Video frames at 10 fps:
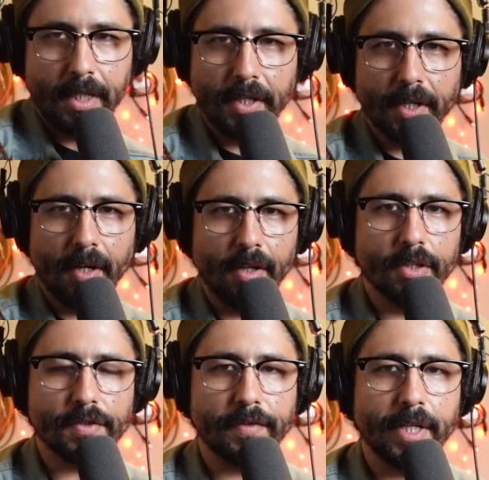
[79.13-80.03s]
hear all
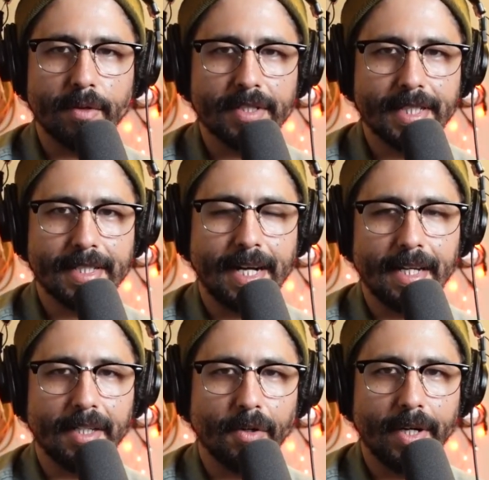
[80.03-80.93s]
those frequencies kind
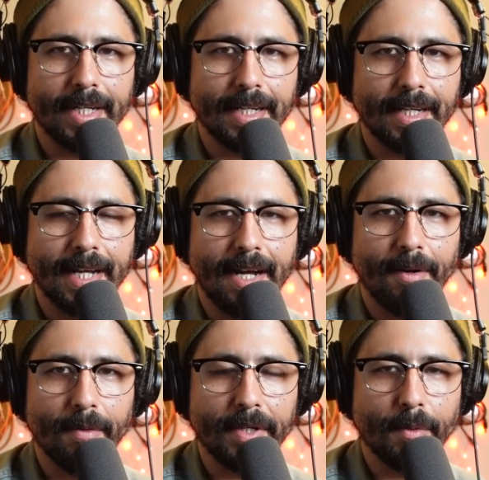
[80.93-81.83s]
of going in and
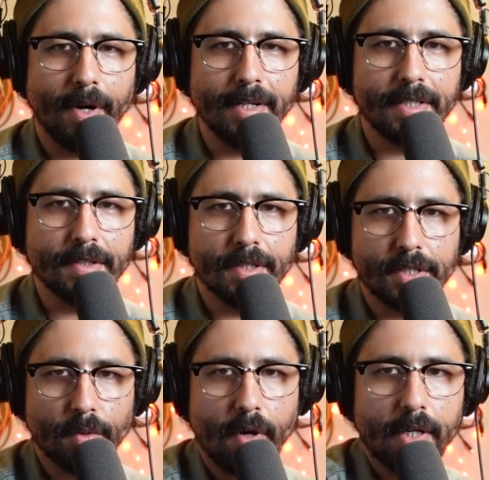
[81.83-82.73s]
out. What you want to do
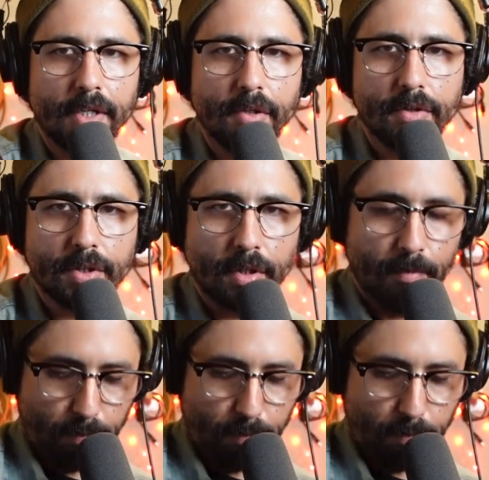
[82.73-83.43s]
is you want to use your